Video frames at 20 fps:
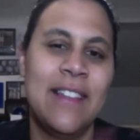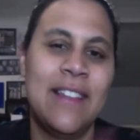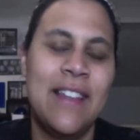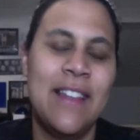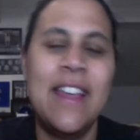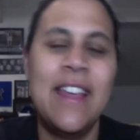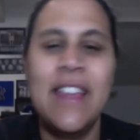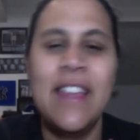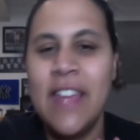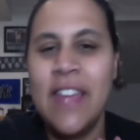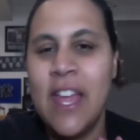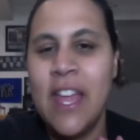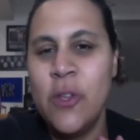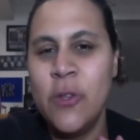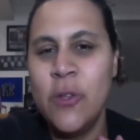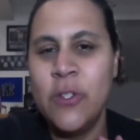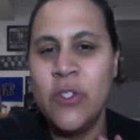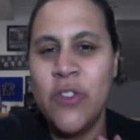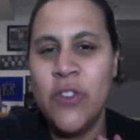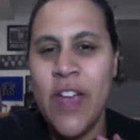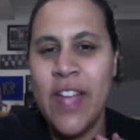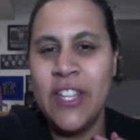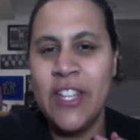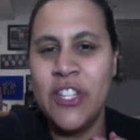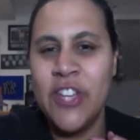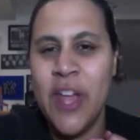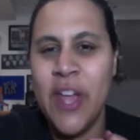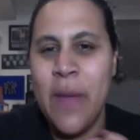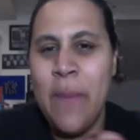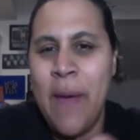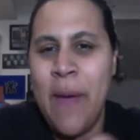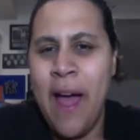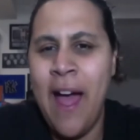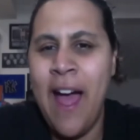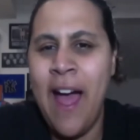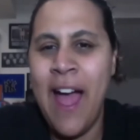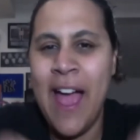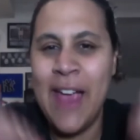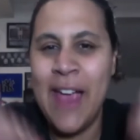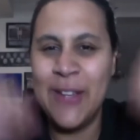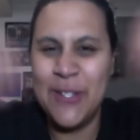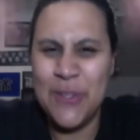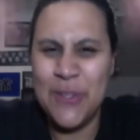Can you stretch up high?